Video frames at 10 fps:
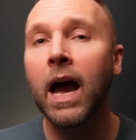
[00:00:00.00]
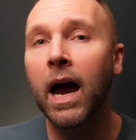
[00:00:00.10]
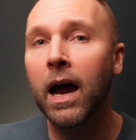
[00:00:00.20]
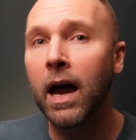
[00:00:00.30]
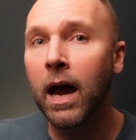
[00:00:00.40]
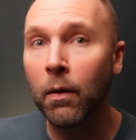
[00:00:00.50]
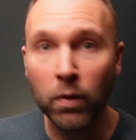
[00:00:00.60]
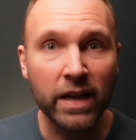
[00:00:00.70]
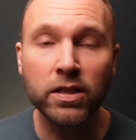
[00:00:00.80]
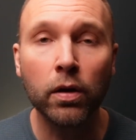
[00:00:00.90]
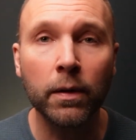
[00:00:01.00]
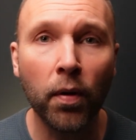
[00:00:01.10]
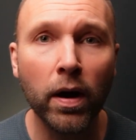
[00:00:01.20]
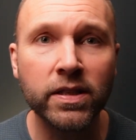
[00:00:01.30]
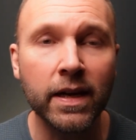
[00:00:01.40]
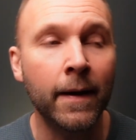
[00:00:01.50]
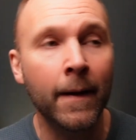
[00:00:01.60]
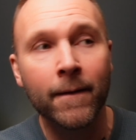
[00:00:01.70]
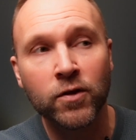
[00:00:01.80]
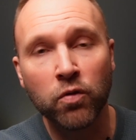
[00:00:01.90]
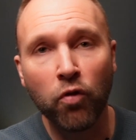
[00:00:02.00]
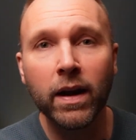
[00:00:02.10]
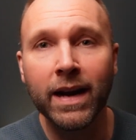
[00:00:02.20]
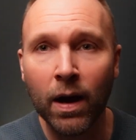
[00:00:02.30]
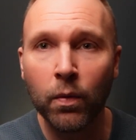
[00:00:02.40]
And let's lock the price in. So right now,